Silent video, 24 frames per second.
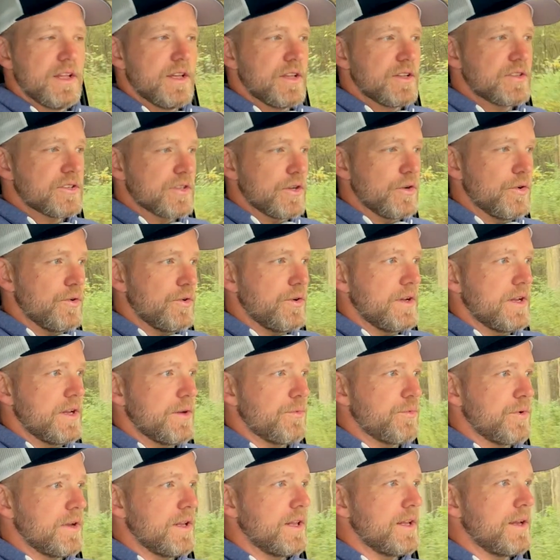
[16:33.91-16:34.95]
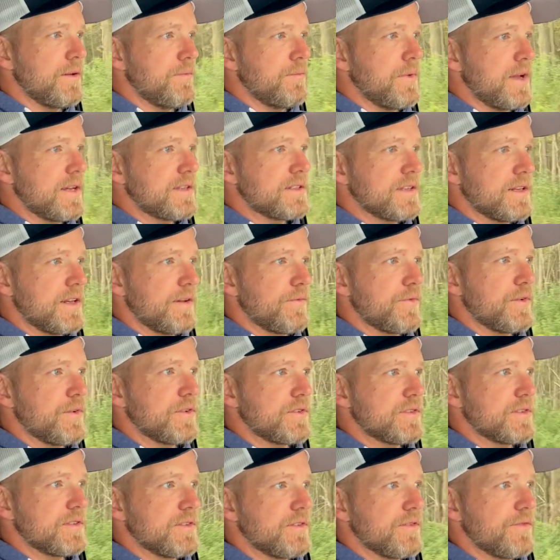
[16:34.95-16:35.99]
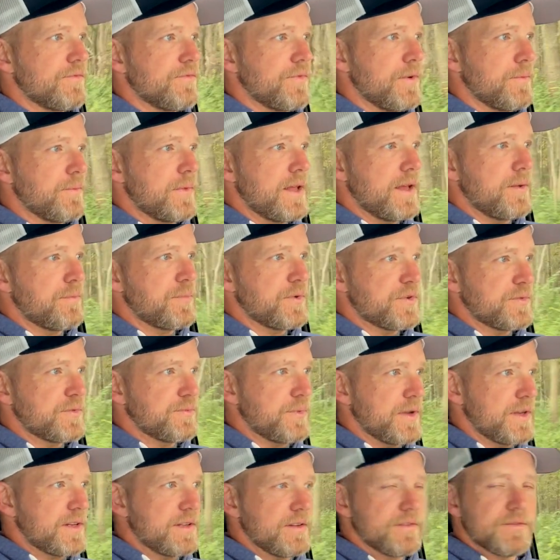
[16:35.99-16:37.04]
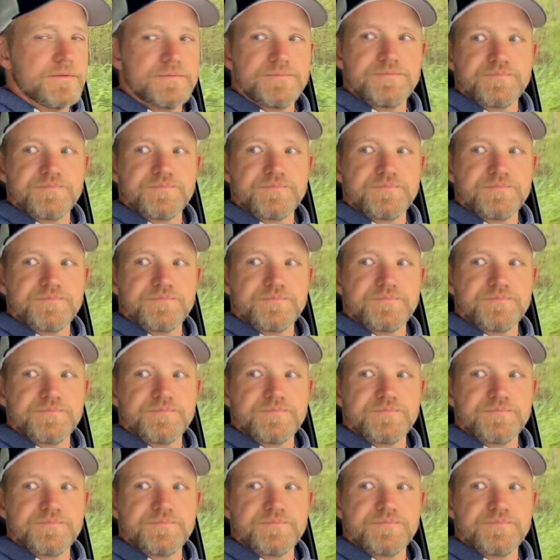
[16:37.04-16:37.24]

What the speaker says: So it really makes a difference from that perspective.